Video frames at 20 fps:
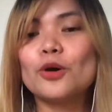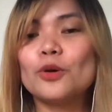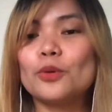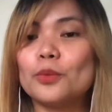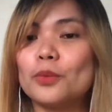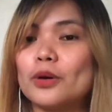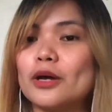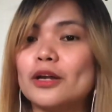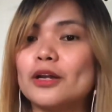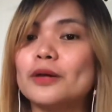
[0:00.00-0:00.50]

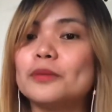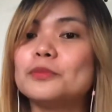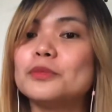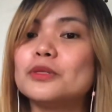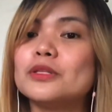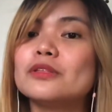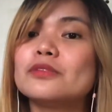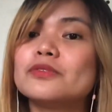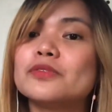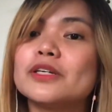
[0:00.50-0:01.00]
what I've
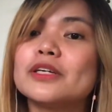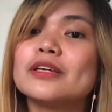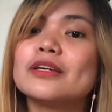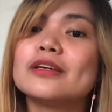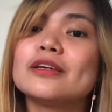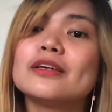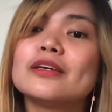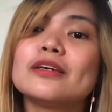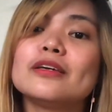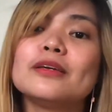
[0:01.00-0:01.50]
been
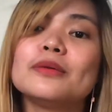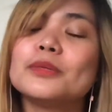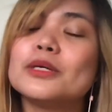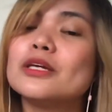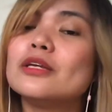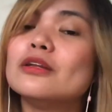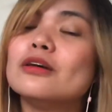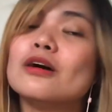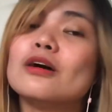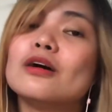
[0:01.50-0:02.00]

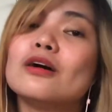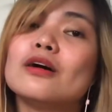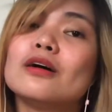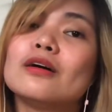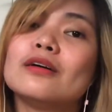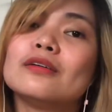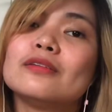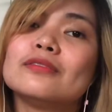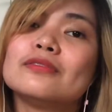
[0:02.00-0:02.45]
dreaming of.